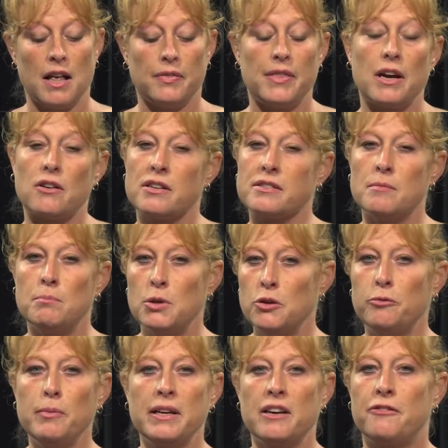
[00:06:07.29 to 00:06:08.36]
There is a
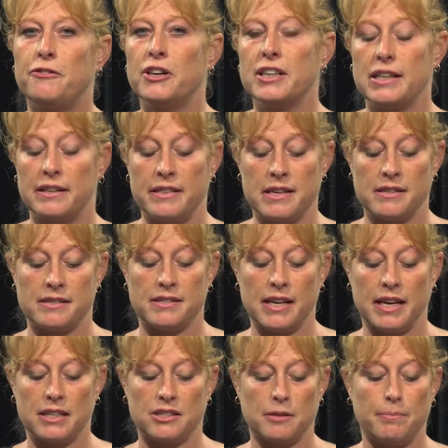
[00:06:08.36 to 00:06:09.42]
movement afoot in this
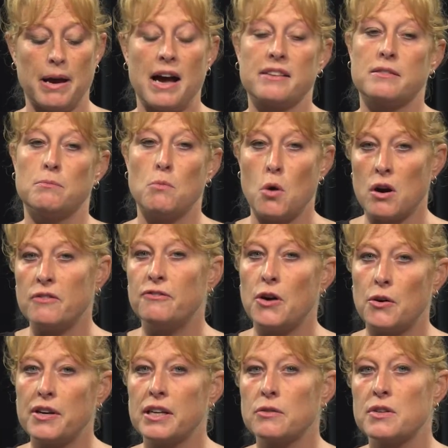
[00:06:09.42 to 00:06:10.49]
state to pass more
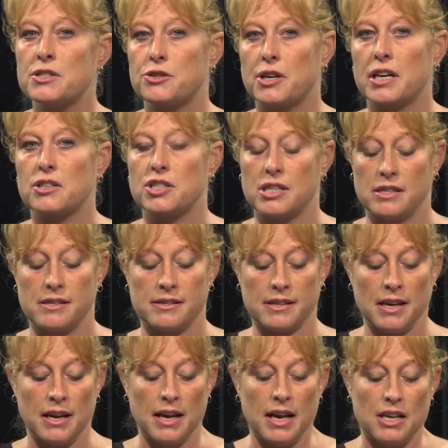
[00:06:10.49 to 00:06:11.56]
voting restrictions
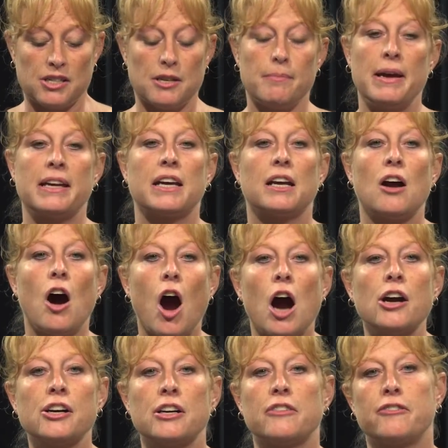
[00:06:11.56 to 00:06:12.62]
to make it
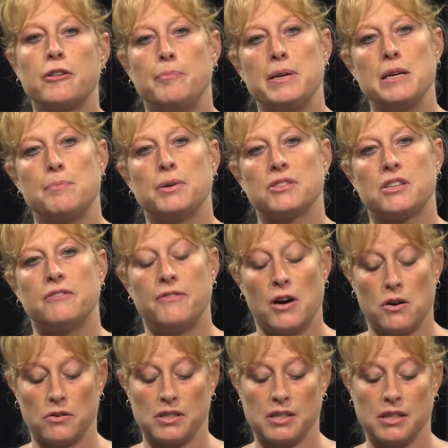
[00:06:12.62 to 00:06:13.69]
harder for people to
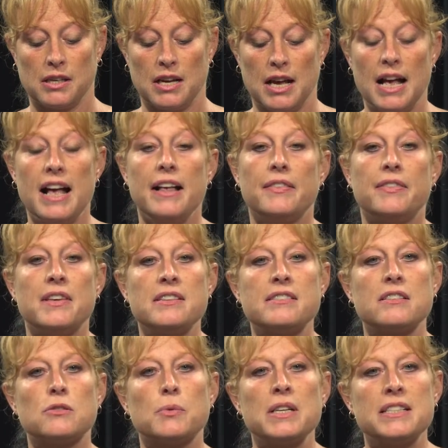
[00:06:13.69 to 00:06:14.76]
vote. This
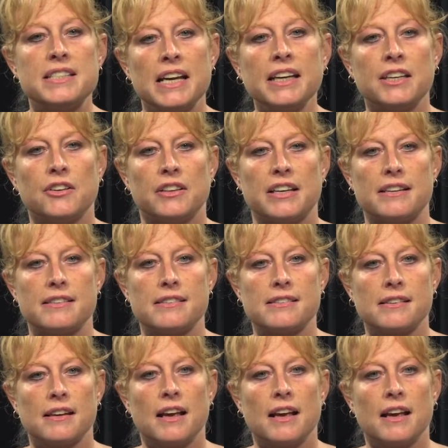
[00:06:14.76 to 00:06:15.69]
is ridiculous.